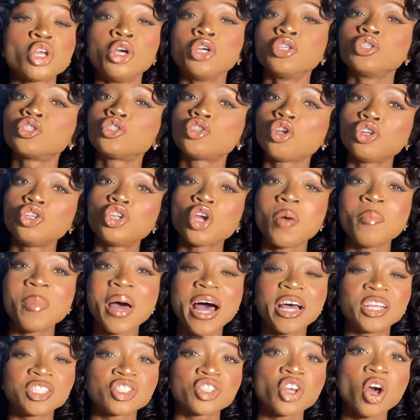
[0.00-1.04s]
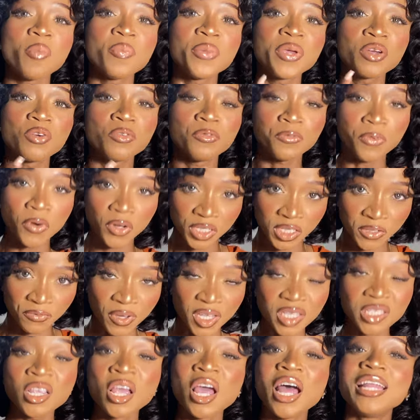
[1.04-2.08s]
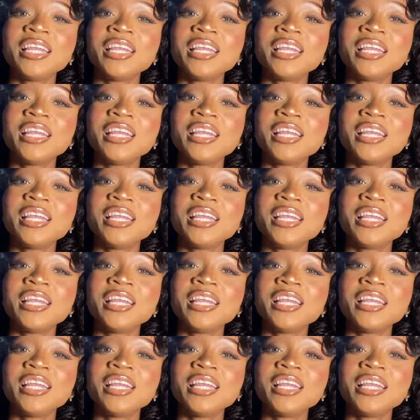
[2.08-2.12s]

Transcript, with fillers: sodium ascorbic phosphate.